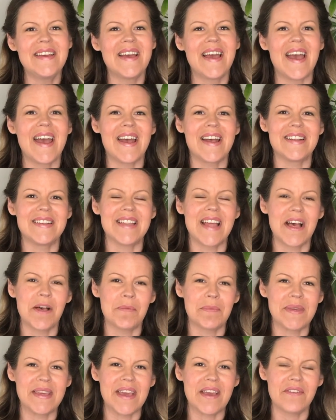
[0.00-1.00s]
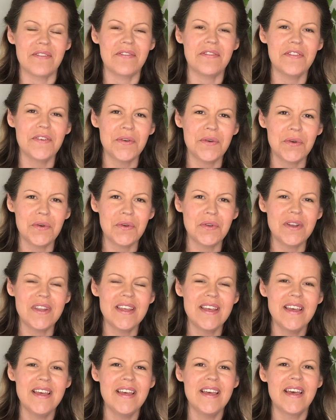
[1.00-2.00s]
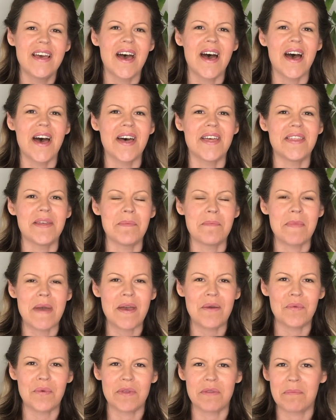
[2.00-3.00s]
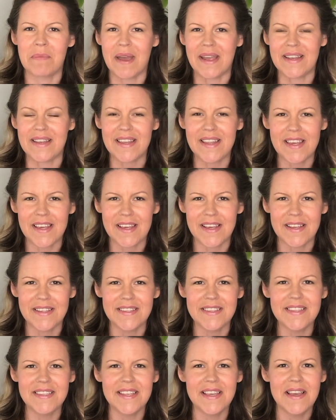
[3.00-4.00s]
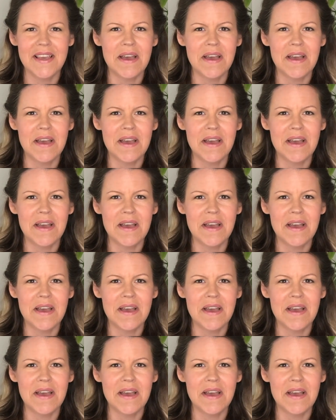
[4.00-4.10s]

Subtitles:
and helped me get food that met with my needs.